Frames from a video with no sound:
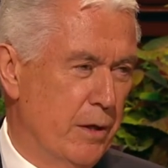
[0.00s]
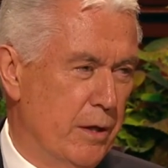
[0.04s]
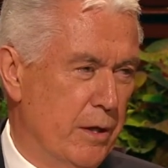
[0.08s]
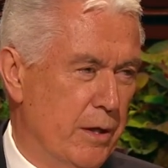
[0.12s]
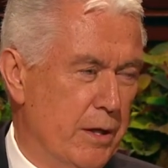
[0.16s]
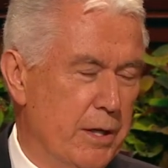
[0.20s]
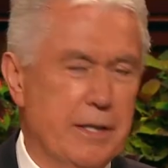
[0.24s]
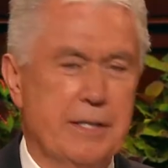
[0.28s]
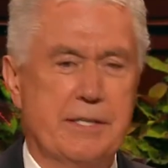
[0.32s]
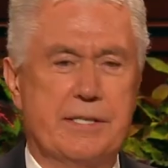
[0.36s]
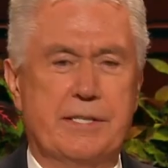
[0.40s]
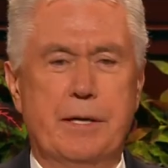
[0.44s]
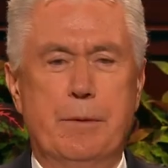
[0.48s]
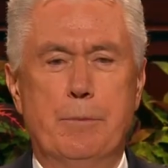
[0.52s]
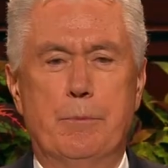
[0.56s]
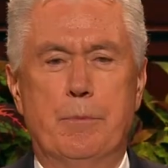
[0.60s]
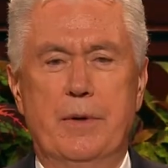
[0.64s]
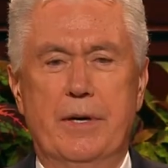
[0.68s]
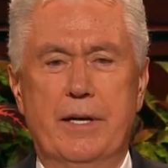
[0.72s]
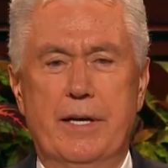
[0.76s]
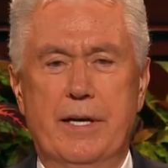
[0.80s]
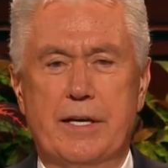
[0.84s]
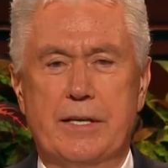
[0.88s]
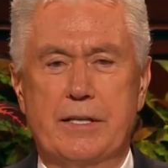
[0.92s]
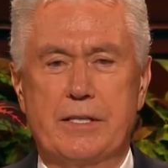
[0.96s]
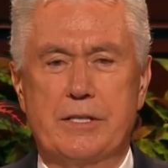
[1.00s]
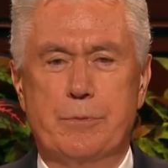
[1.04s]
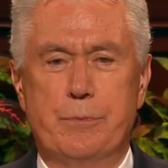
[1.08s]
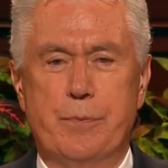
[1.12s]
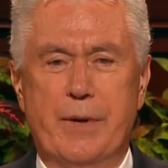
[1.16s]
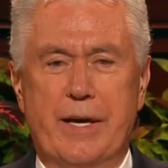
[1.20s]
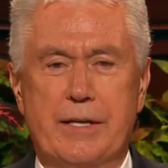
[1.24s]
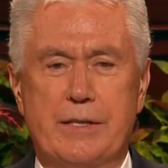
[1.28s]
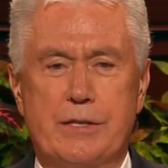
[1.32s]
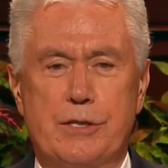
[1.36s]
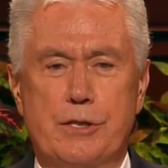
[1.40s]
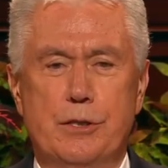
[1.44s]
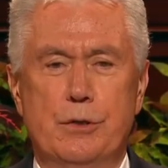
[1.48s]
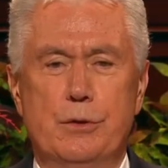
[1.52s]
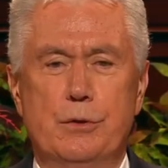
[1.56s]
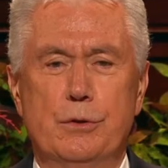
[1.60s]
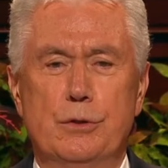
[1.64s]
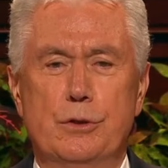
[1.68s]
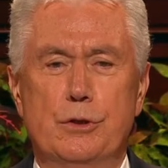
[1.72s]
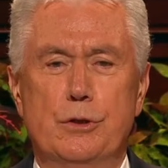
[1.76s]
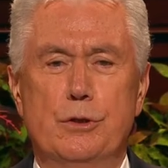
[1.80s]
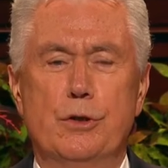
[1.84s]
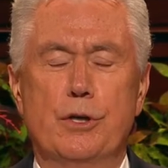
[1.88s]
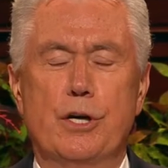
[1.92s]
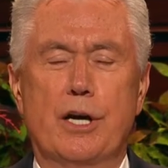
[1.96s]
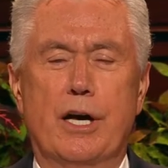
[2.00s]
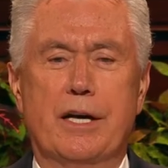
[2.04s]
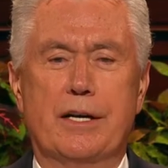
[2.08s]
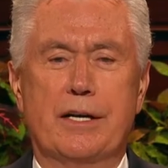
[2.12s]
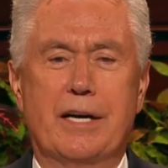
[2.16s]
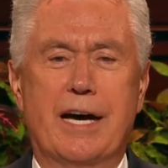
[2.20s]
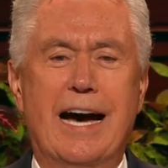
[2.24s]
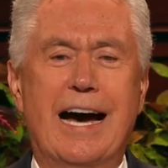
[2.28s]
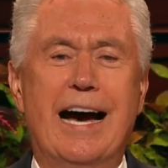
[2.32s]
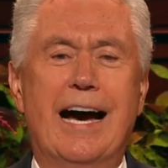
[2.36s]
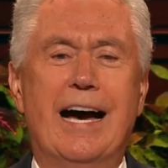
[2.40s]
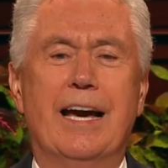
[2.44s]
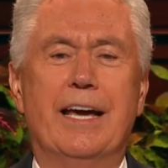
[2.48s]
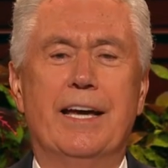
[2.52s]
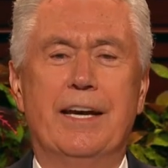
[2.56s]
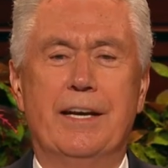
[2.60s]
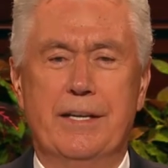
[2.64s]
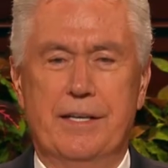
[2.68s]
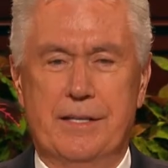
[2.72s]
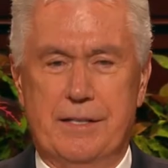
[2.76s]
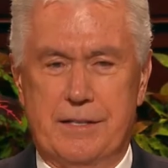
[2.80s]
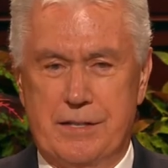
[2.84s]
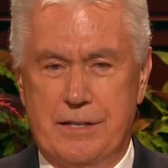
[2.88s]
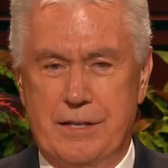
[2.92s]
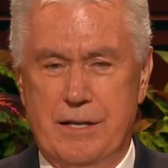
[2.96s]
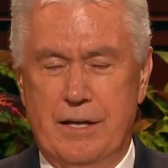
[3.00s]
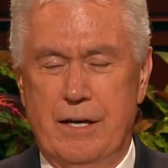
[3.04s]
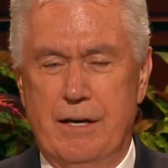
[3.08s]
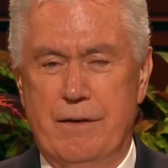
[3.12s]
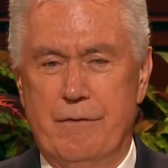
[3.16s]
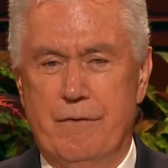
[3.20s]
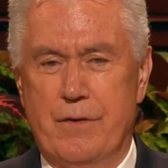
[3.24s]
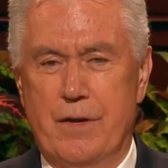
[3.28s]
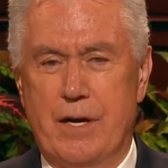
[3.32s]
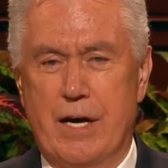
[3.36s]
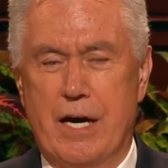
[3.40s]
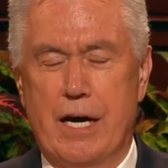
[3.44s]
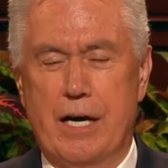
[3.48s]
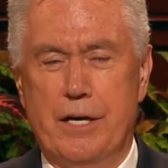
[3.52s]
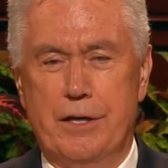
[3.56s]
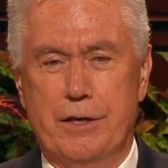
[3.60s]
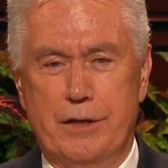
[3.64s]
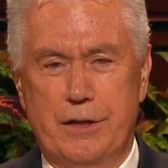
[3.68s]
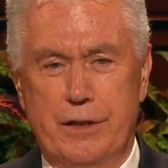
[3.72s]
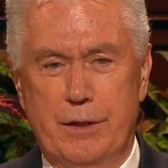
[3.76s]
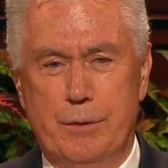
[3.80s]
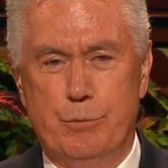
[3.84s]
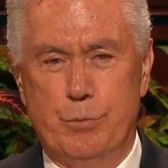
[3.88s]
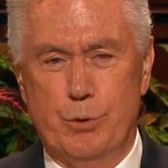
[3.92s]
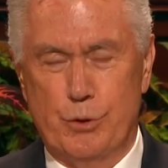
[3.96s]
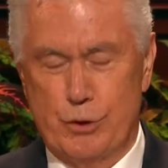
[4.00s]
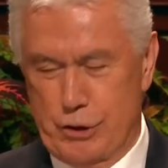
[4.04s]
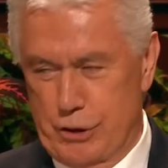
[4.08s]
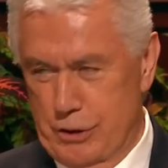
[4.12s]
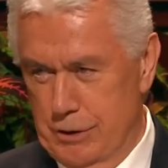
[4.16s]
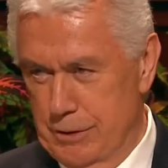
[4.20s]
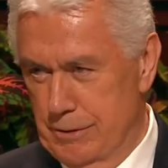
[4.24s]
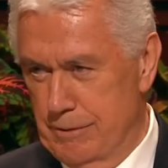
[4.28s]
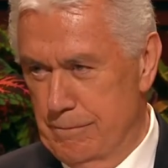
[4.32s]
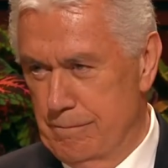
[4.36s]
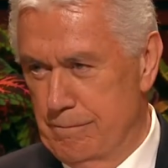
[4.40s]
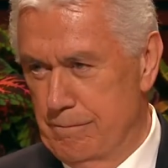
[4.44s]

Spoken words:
He simply expects you to not hide it under a bushel.